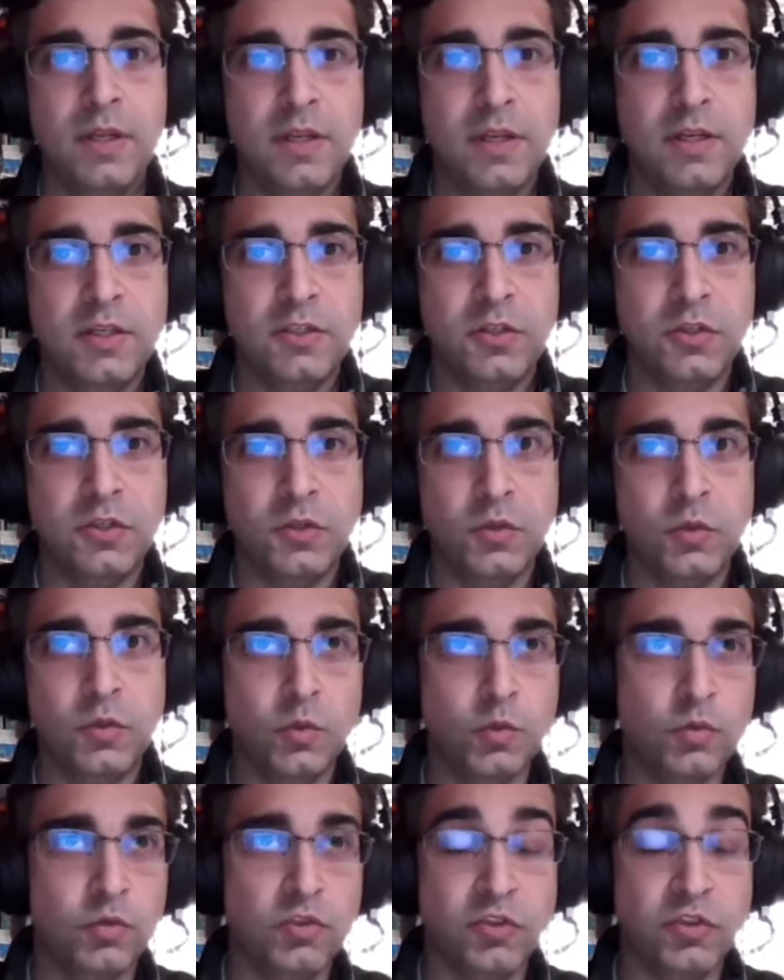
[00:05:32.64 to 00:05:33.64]

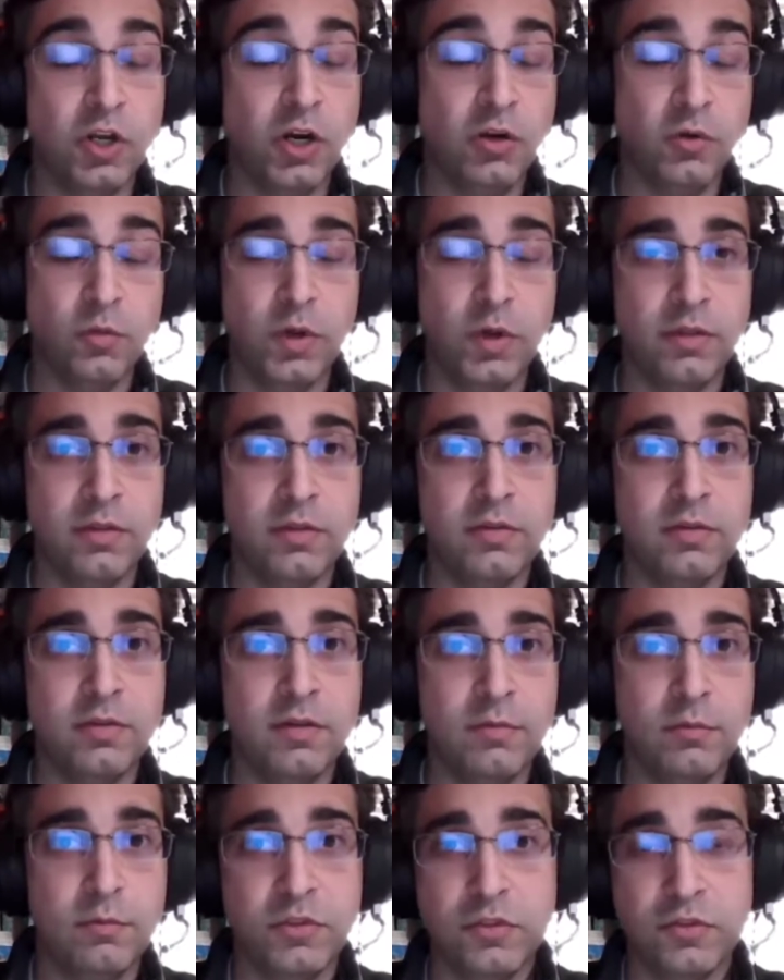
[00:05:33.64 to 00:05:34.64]
to start with,
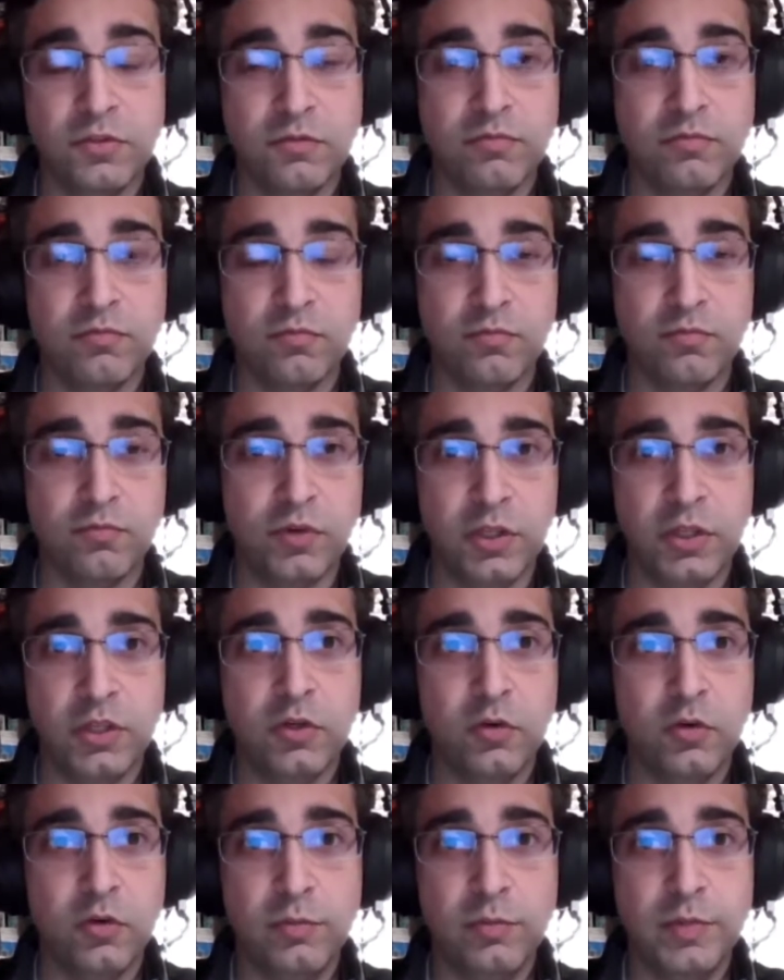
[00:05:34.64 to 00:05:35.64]
which is really
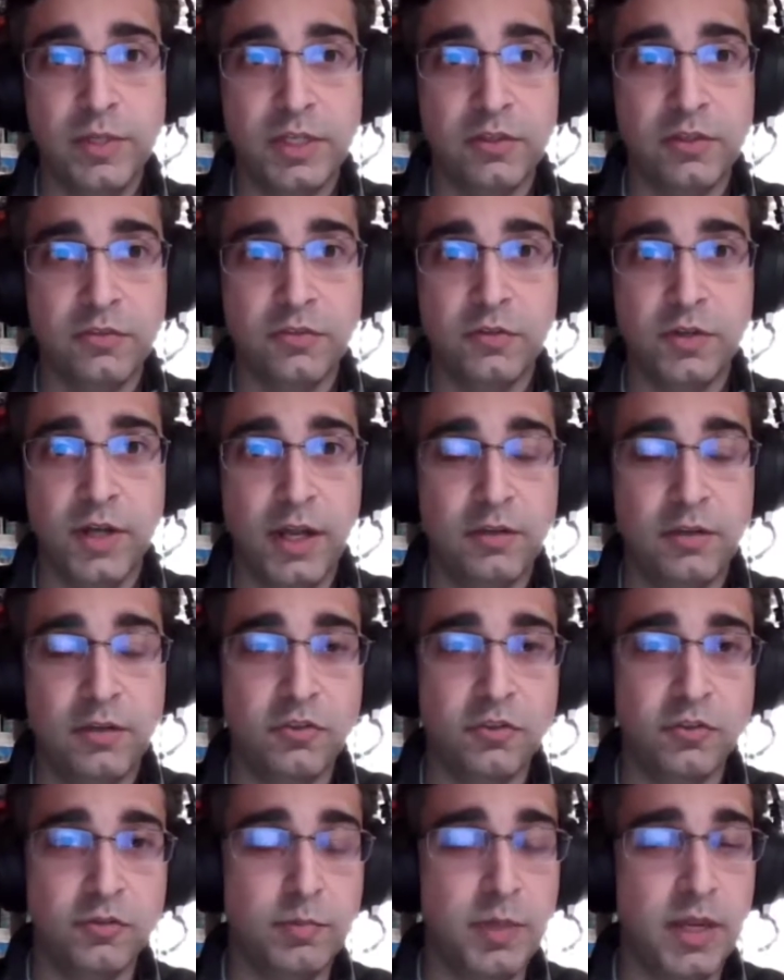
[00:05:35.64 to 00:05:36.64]
cool because you're not
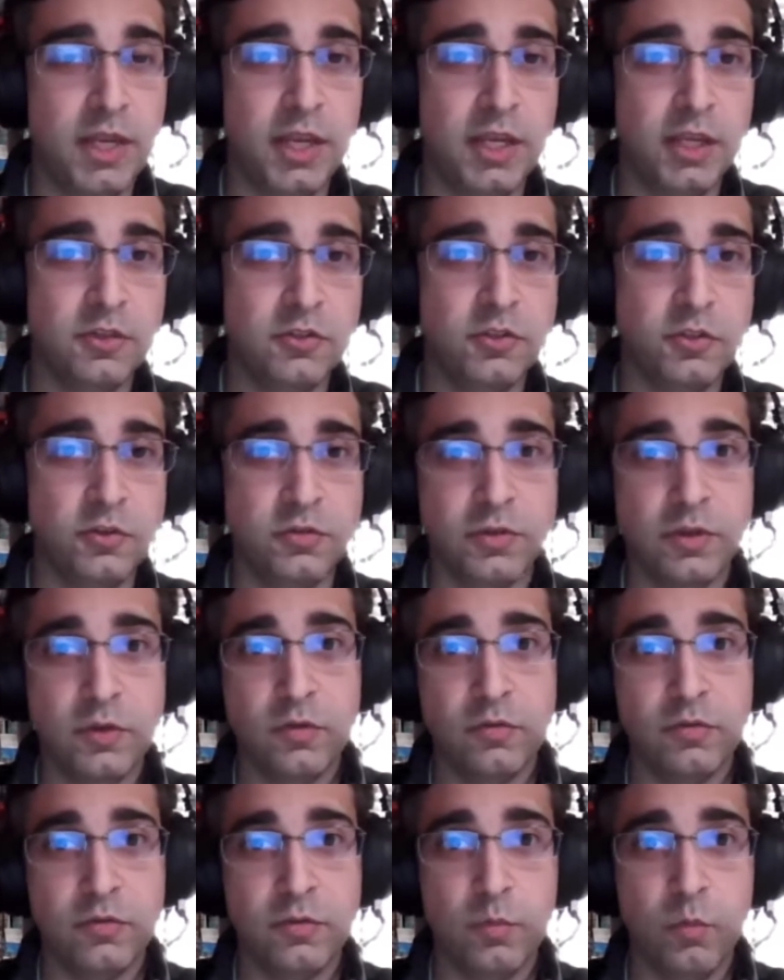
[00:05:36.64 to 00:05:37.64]
just picking and
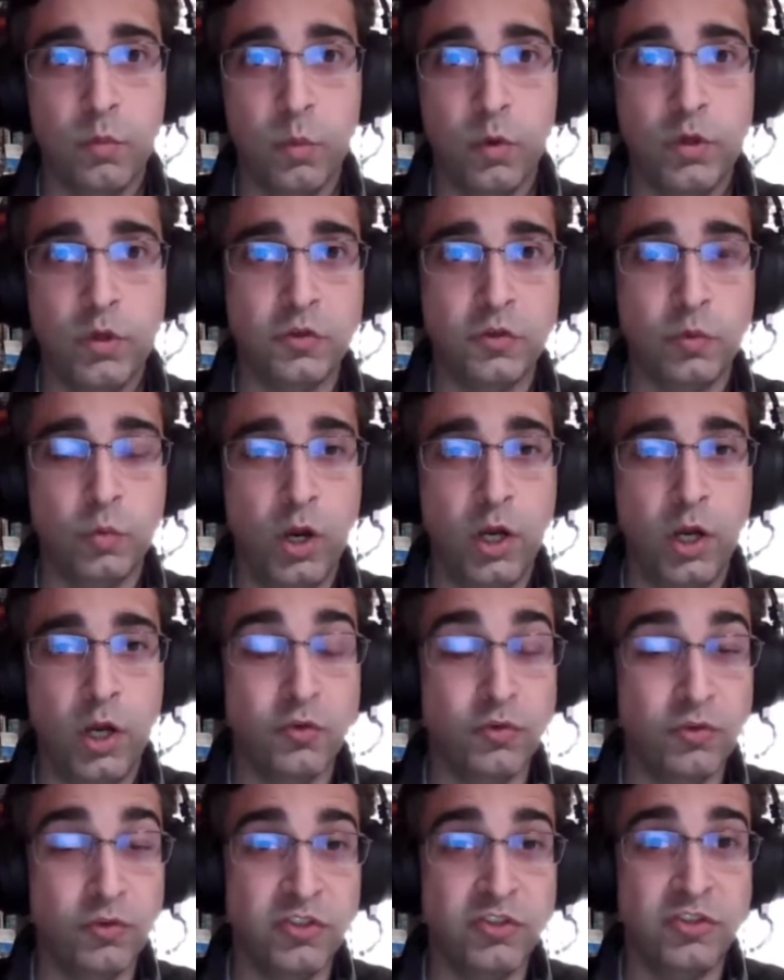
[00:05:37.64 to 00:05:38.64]
choosing from ones you want.
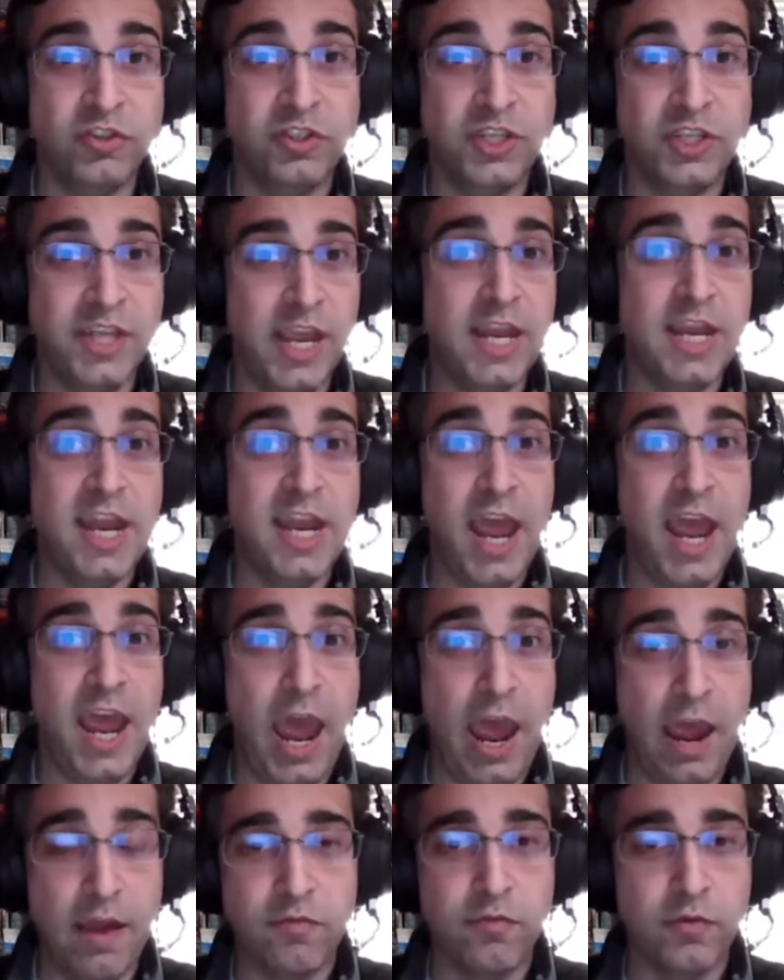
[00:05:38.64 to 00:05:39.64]
You just get
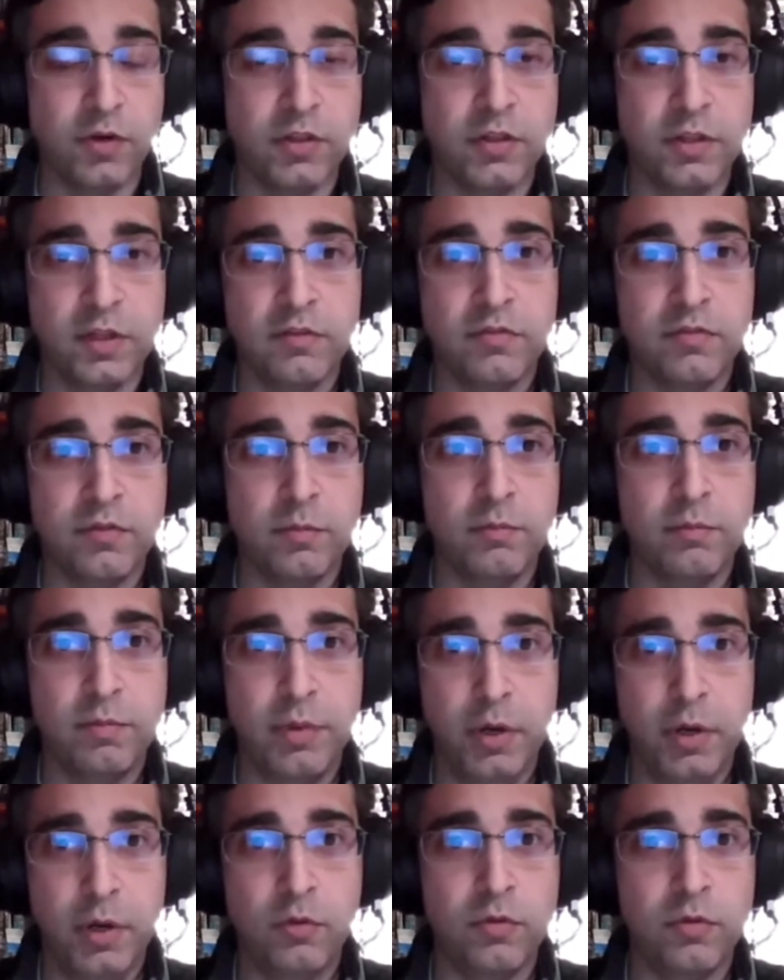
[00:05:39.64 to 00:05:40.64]
everything from
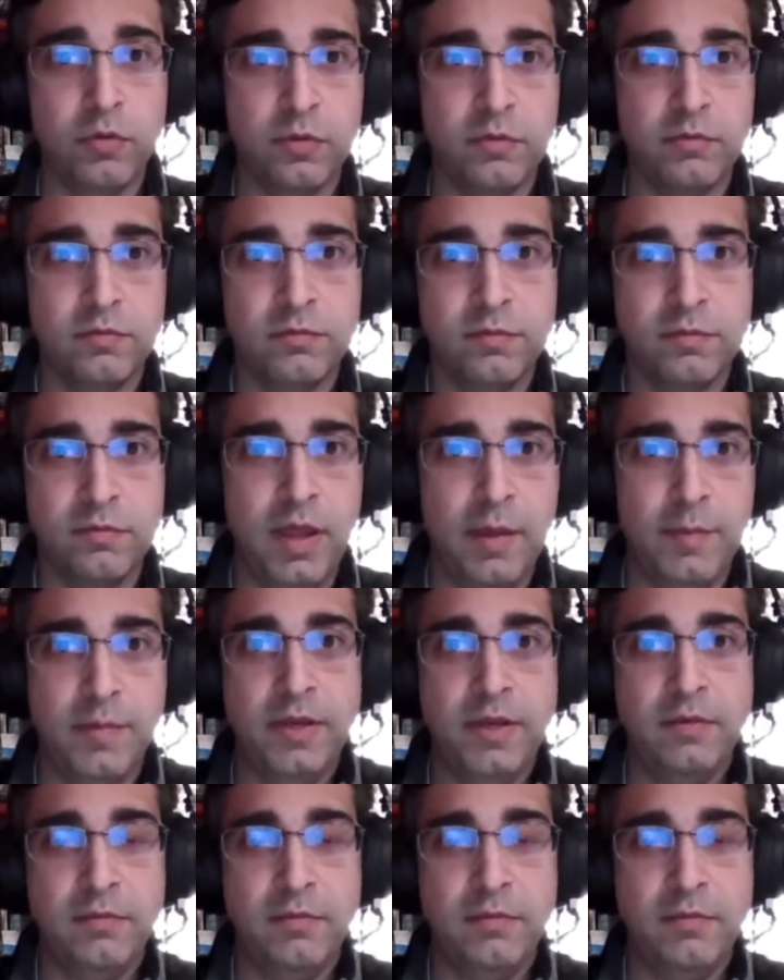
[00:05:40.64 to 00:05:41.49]
both. I mean,